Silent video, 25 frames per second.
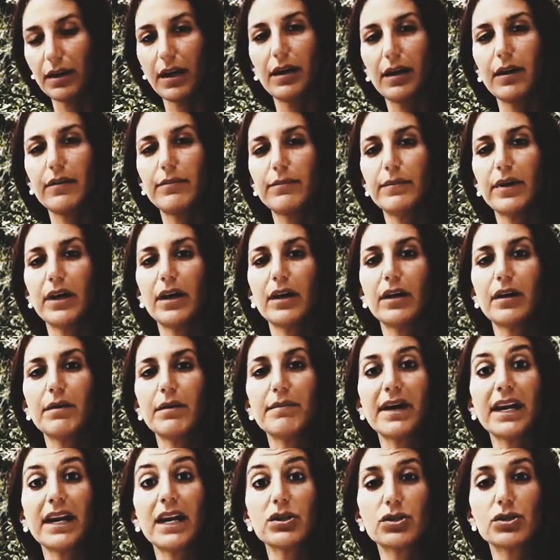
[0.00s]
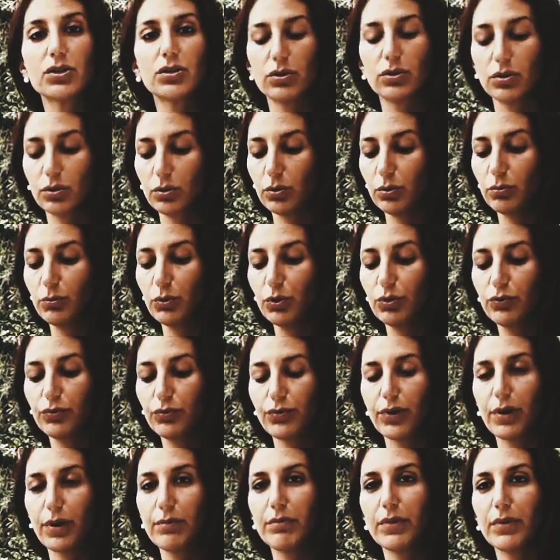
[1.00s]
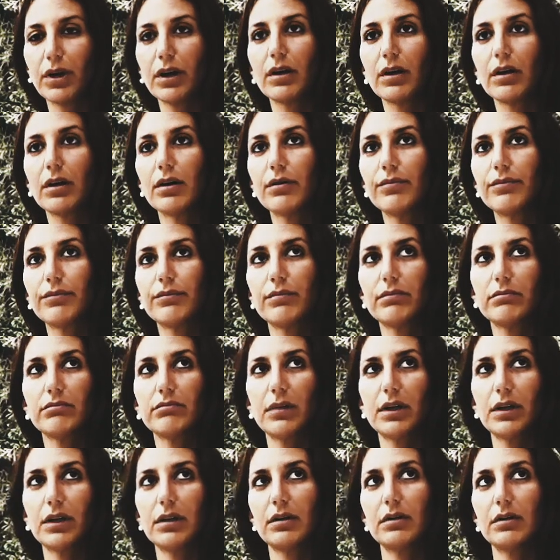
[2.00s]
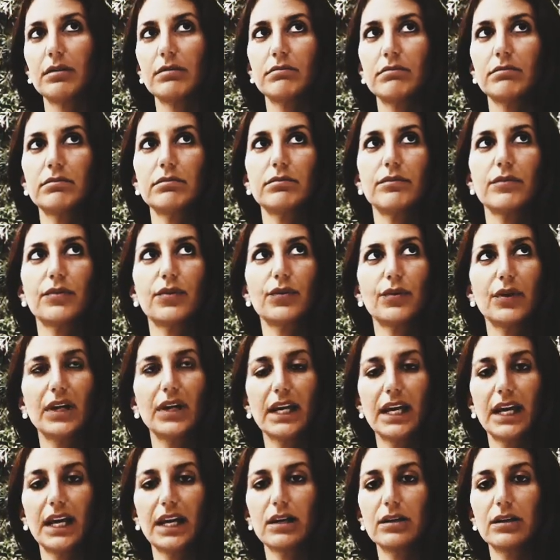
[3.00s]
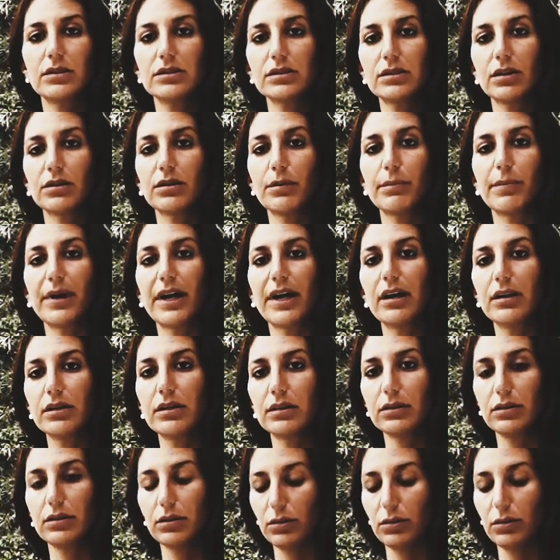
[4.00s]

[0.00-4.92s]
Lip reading: I've managed to move from 3 kilos on the belt